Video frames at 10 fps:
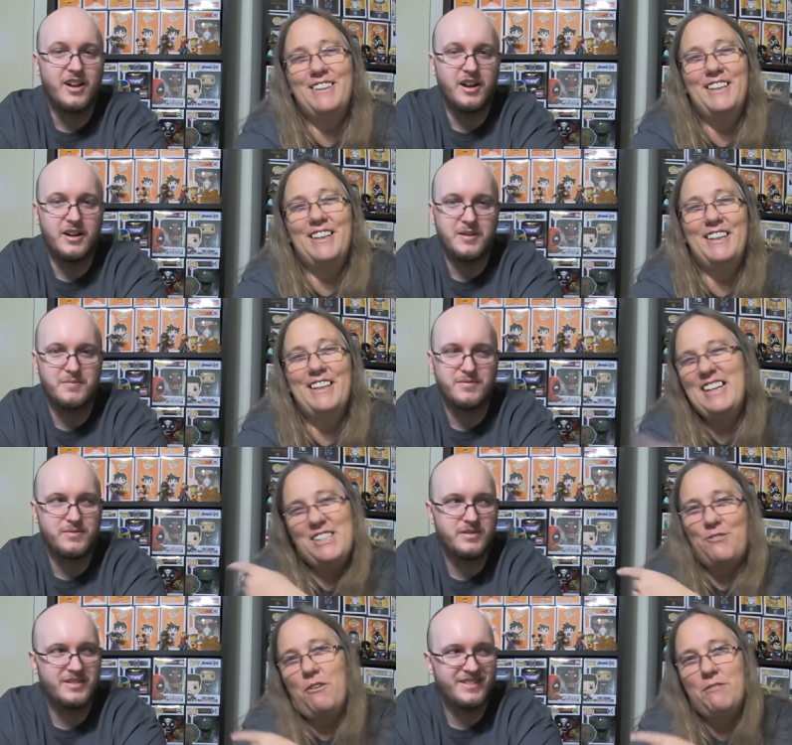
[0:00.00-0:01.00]
Speaker 1: Um,
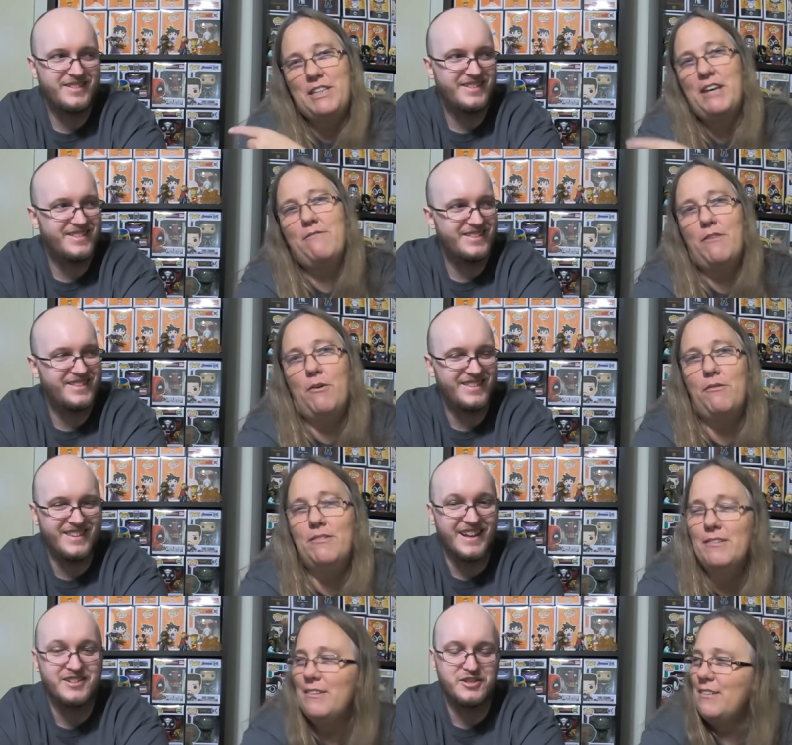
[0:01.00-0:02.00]
He's the one with the info.
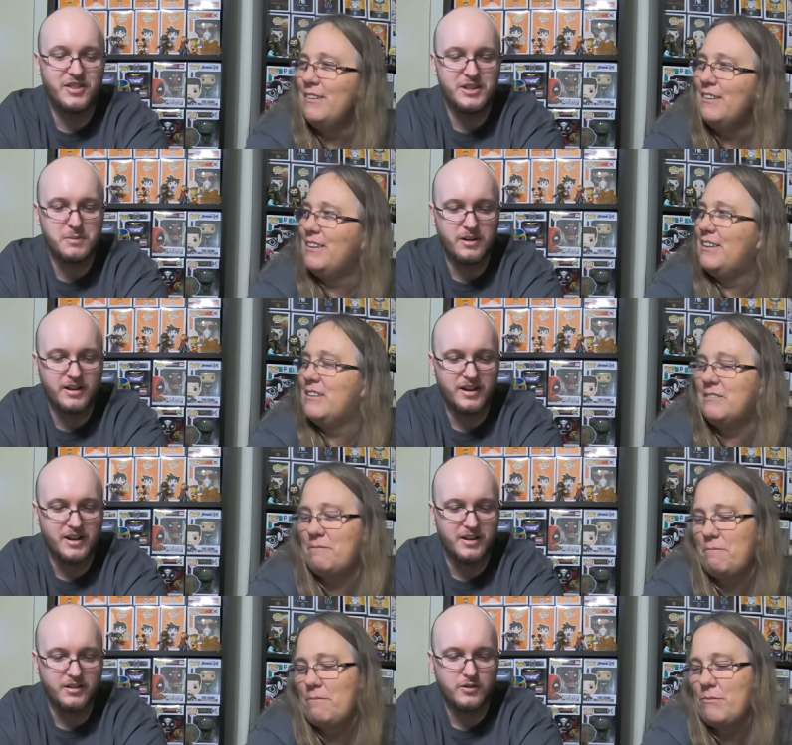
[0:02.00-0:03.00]
Yeah, so this one,
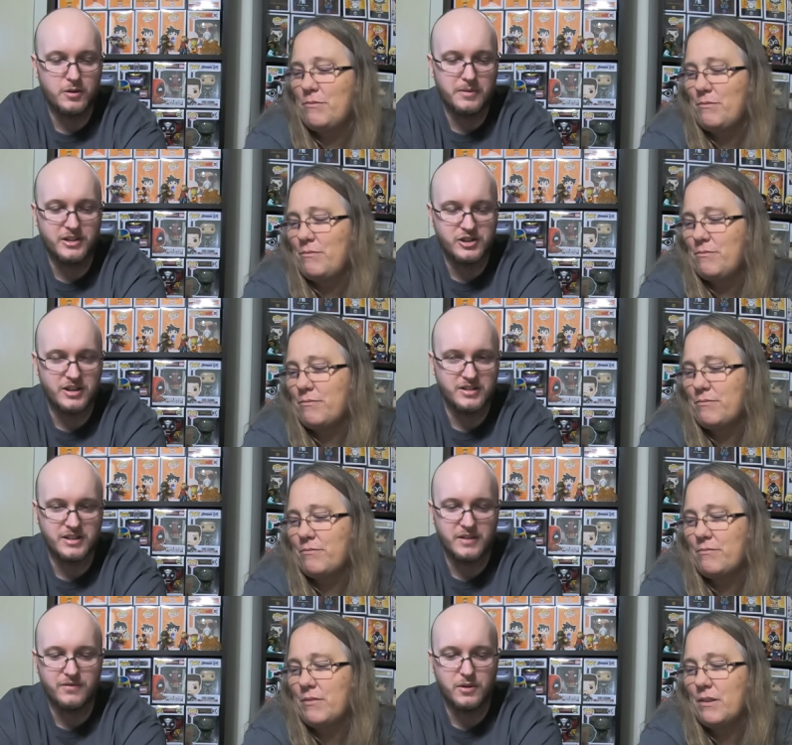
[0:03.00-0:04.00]
uh, normally she does
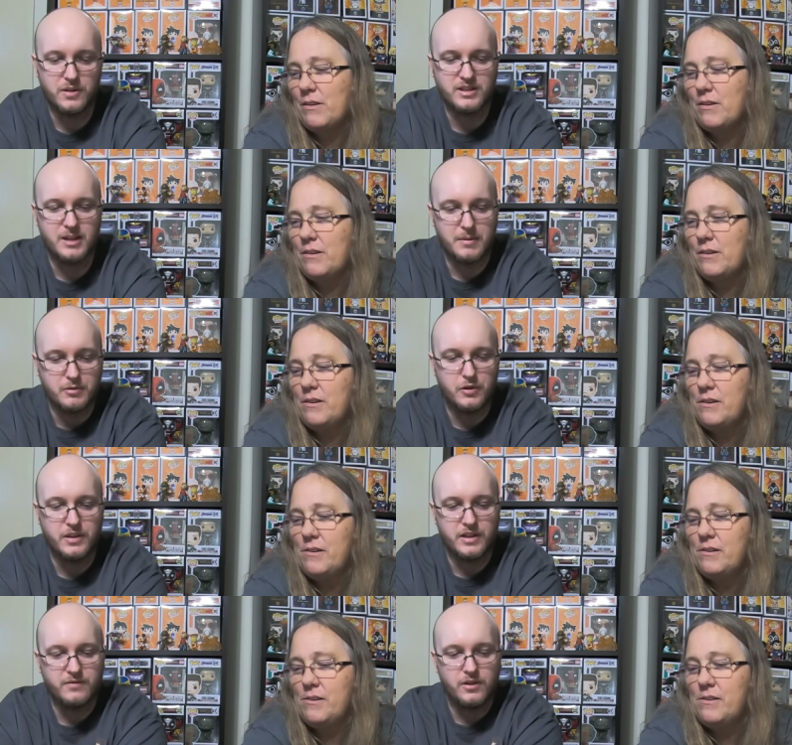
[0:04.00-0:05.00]
the info. This time we're
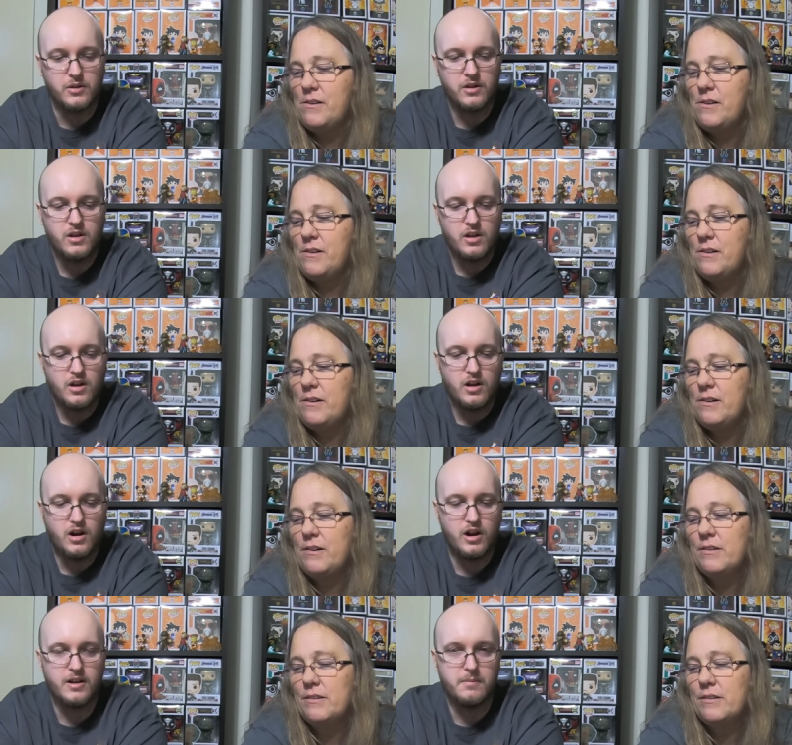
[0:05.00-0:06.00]
doing the info
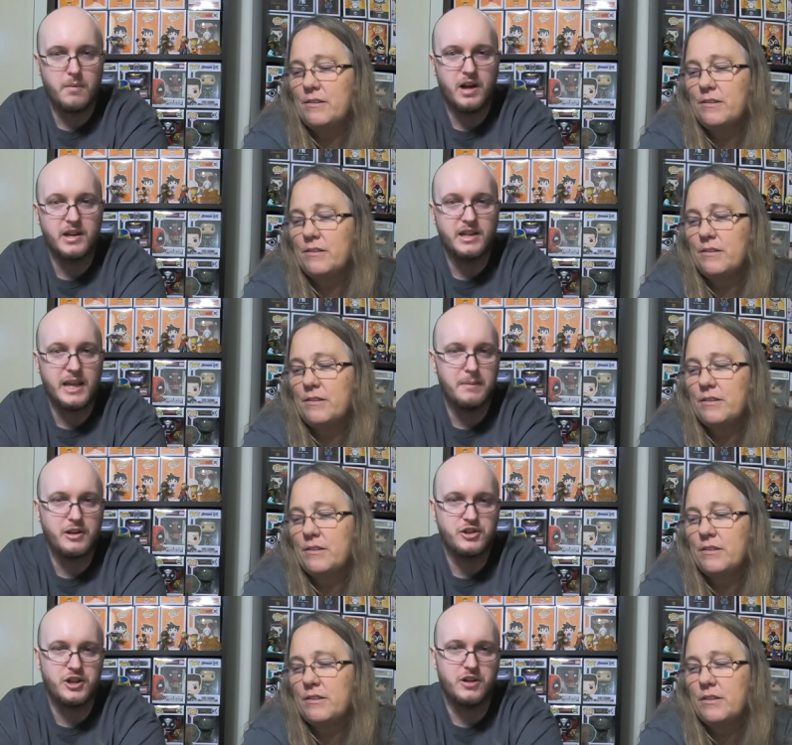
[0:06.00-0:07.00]
on my
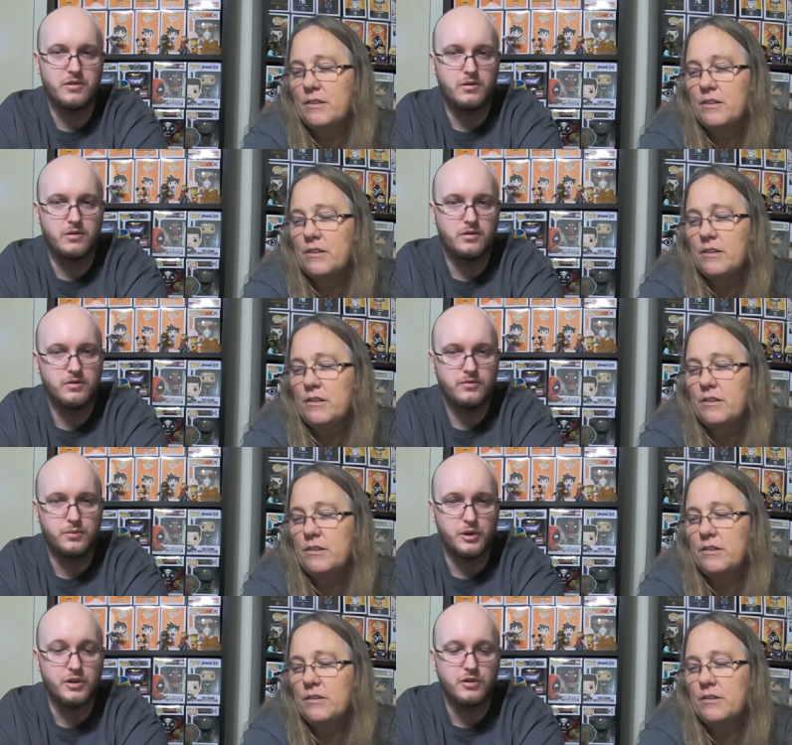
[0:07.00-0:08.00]
gaming channel
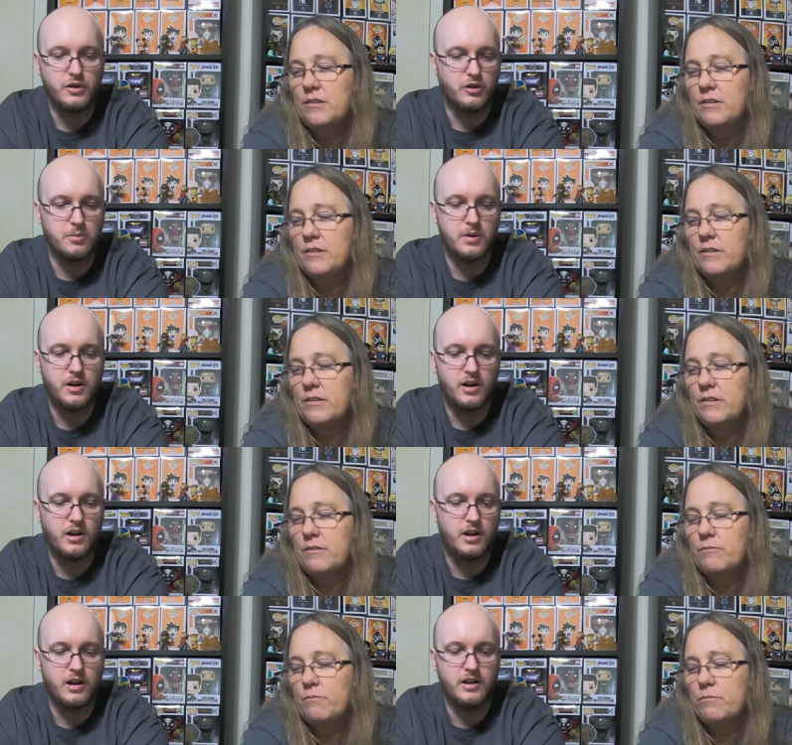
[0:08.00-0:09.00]
for YouTube
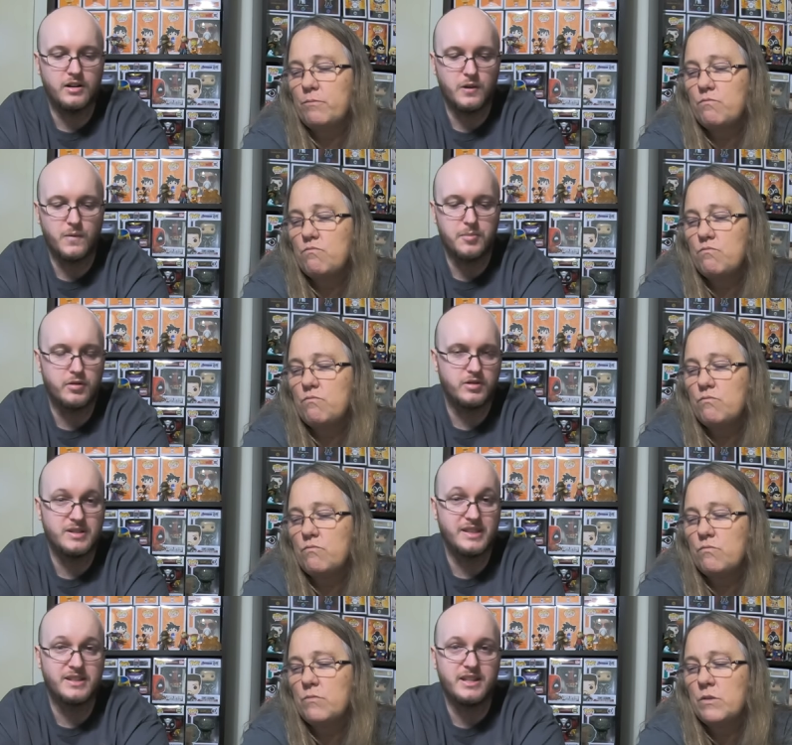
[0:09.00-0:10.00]
on November
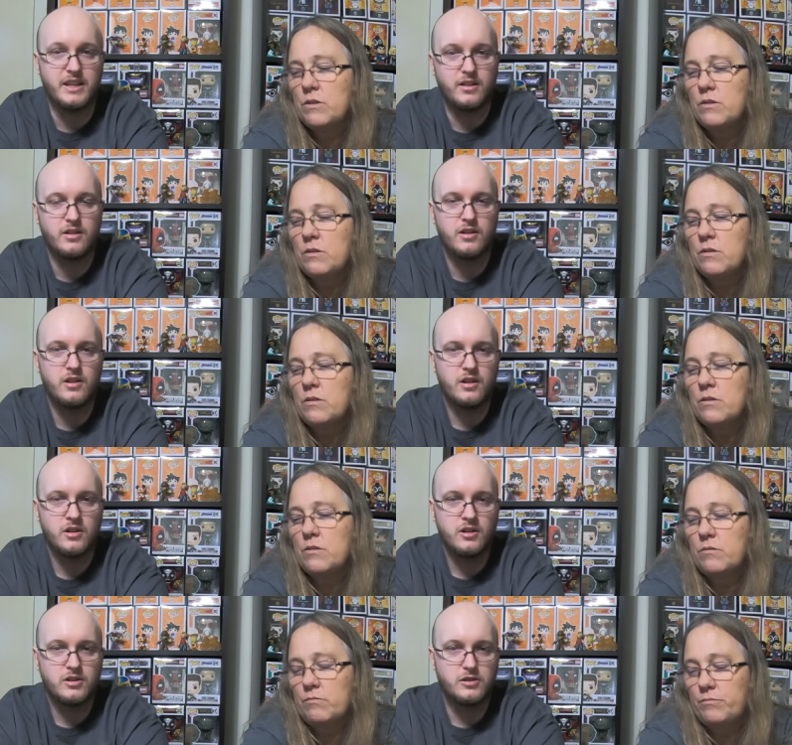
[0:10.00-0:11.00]
16th,
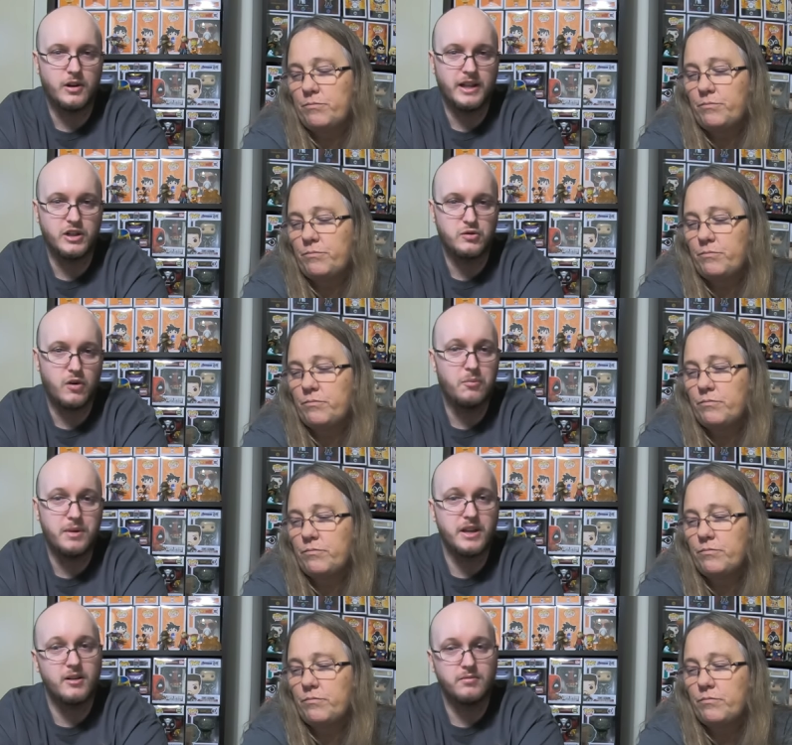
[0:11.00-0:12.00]
starting at 12
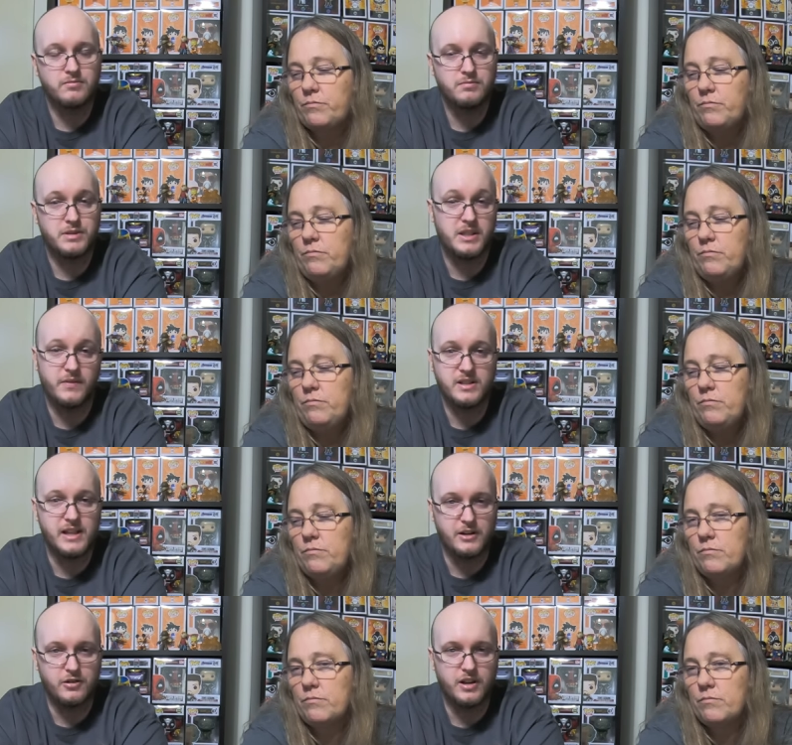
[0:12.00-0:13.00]
p.m. Pacific
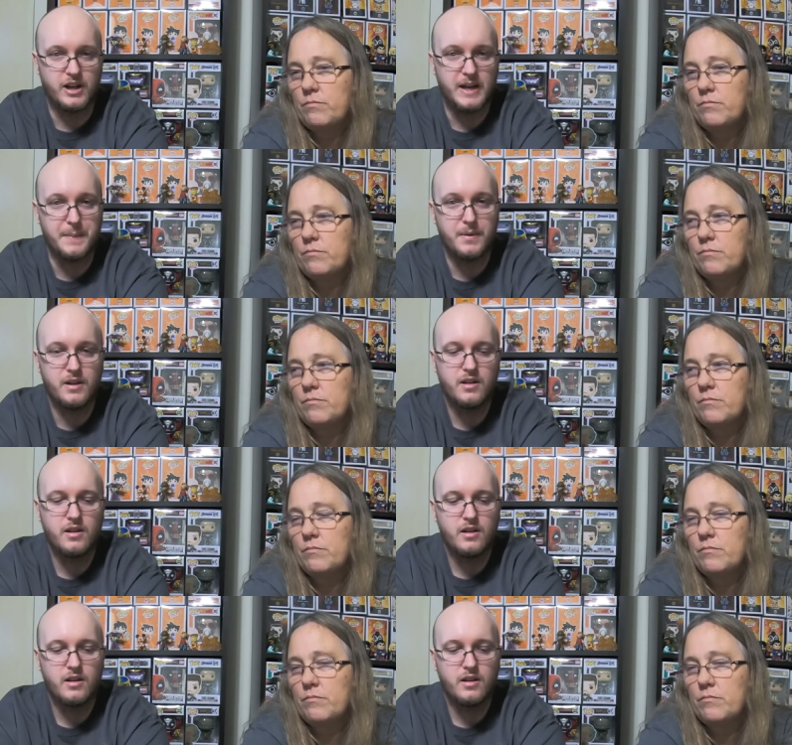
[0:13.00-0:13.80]
Standard Time